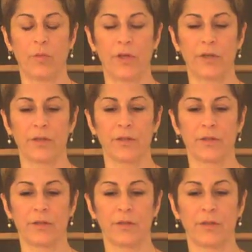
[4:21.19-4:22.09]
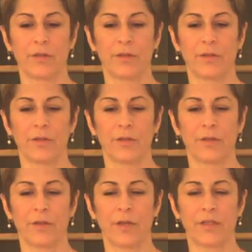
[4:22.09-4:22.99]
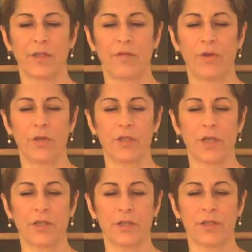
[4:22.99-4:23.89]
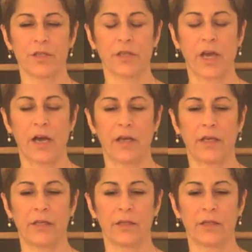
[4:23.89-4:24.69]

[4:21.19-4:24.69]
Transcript: bit, as if you could touch the sky.